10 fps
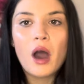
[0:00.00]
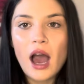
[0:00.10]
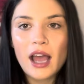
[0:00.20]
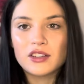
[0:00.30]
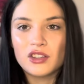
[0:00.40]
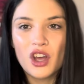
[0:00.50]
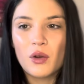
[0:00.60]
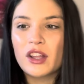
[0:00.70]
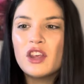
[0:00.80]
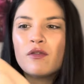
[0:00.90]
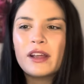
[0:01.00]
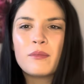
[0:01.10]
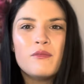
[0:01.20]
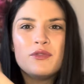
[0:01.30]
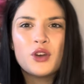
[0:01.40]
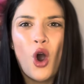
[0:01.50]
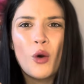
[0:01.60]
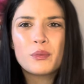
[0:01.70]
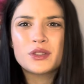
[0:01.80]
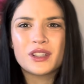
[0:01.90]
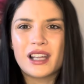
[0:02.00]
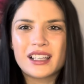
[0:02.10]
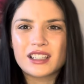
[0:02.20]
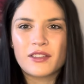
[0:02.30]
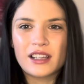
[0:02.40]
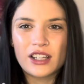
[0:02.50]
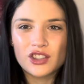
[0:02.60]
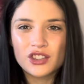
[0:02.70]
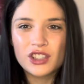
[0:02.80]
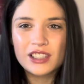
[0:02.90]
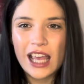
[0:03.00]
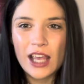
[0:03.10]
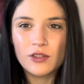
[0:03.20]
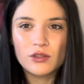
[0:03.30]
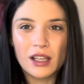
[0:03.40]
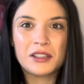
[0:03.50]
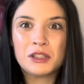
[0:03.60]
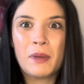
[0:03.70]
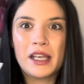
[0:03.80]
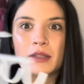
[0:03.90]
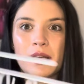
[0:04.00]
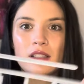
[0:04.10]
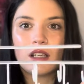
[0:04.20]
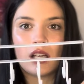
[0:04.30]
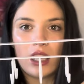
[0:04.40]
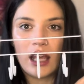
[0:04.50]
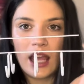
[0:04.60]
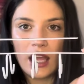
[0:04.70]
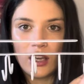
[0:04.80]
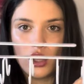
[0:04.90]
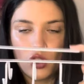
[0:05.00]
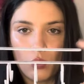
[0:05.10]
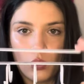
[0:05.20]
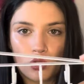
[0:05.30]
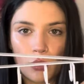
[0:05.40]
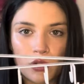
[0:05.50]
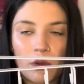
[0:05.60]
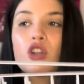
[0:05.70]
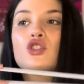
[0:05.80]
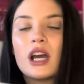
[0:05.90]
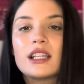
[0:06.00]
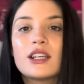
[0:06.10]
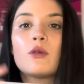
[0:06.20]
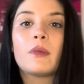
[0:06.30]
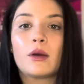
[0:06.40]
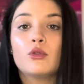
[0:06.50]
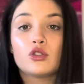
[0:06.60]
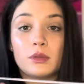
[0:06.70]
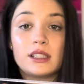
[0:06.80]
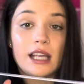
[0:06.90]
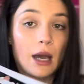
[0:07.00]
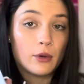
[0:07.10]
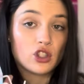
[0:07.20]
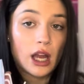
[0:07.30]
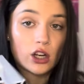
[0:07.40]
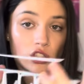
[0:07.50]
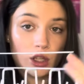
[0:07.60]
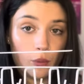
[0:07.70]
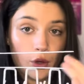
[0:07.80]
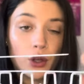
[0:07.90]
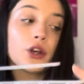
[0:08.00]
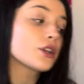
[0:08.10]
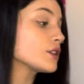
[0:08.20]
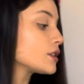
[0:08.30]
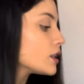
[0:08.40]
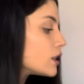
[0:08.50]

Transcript: I don't know, like even like tops and like stuff like that, just to save like space basically in your wardrobe. So I'm gonna try this out in my wardrobe and see how much it actually works.